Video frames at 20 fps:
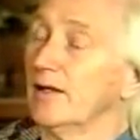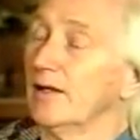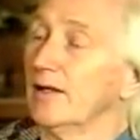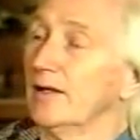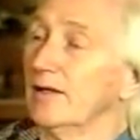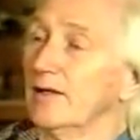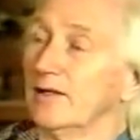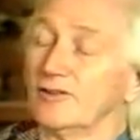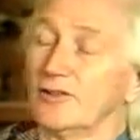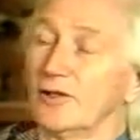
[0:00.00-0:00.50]

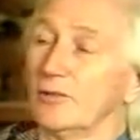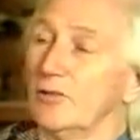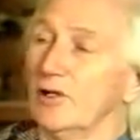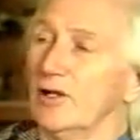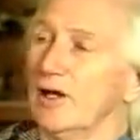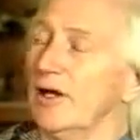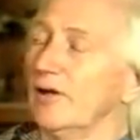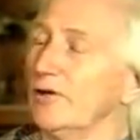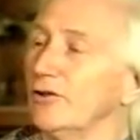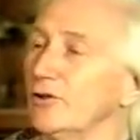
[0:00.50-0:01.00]
And I said, well,
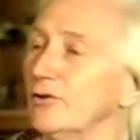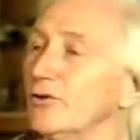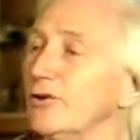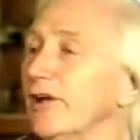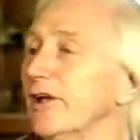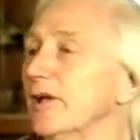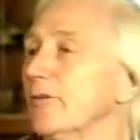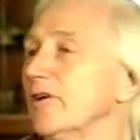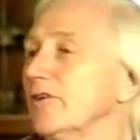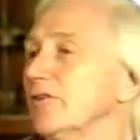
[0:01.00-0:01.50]
how did you
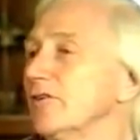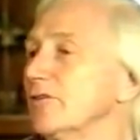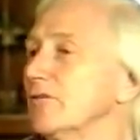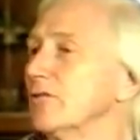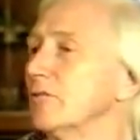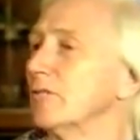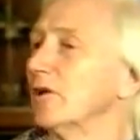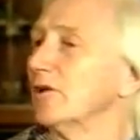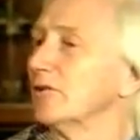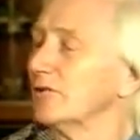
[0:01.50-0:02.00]
get a message from
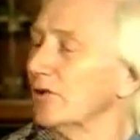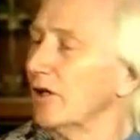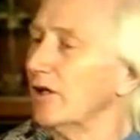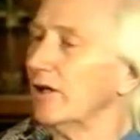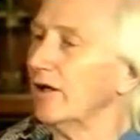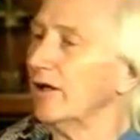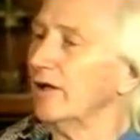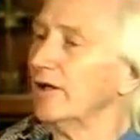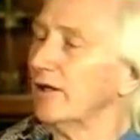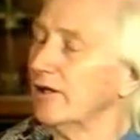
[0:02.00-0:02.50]
my son?
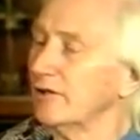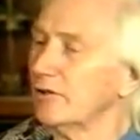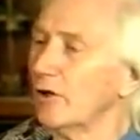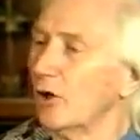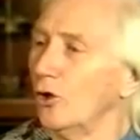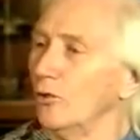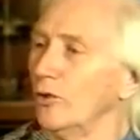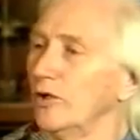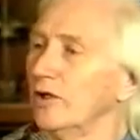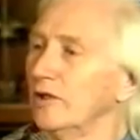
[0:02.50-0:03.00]
And he
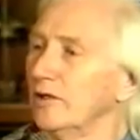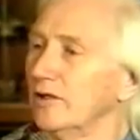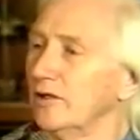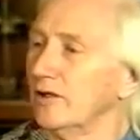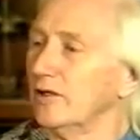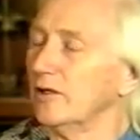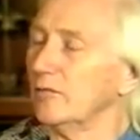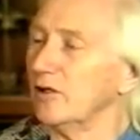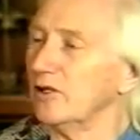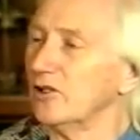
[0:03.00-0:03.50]
told me that it
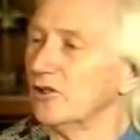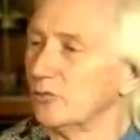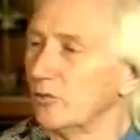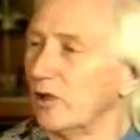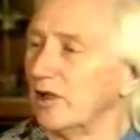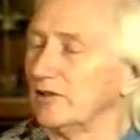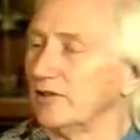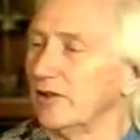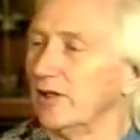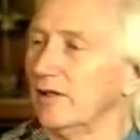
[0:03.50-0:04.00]
had been
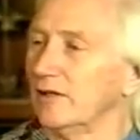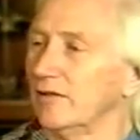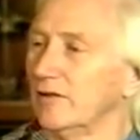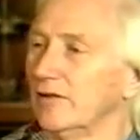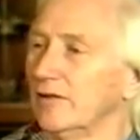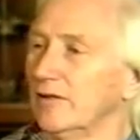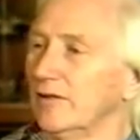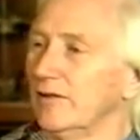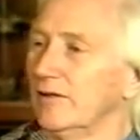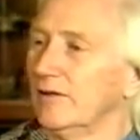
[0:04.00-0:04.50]
spelt out
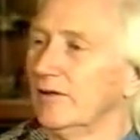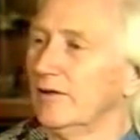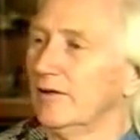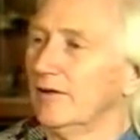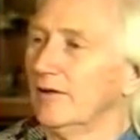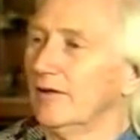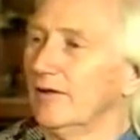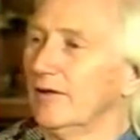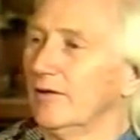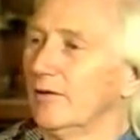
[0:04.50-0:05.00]

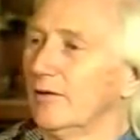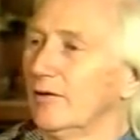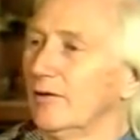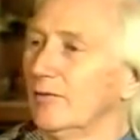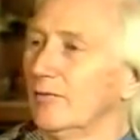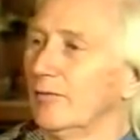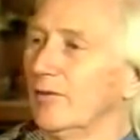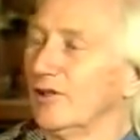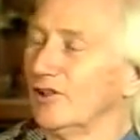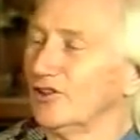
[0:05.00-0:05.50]

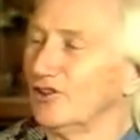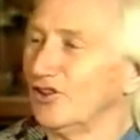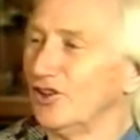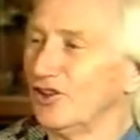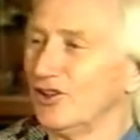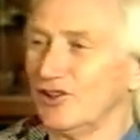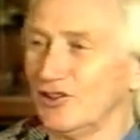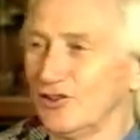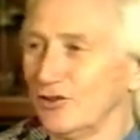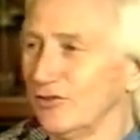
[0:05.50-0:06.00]
by a
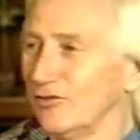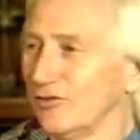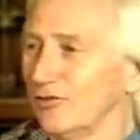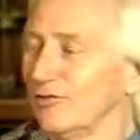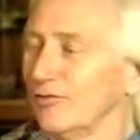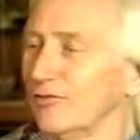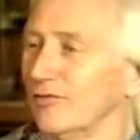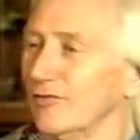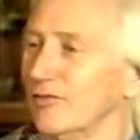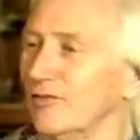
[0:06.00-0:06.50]
series of
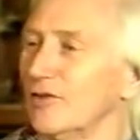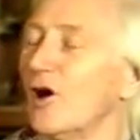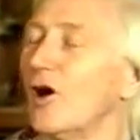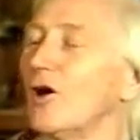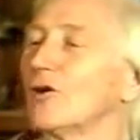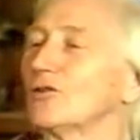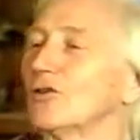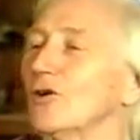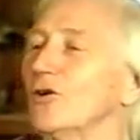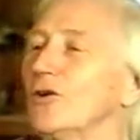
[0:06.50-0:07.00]

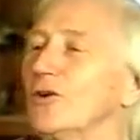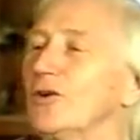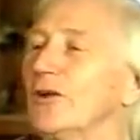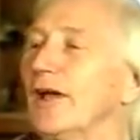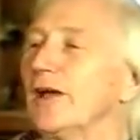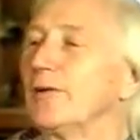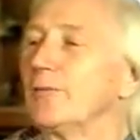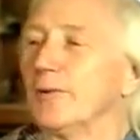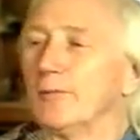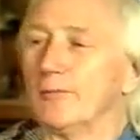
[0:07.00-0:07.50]
knocks on the
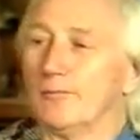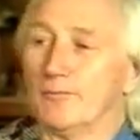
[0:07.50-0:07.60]
table.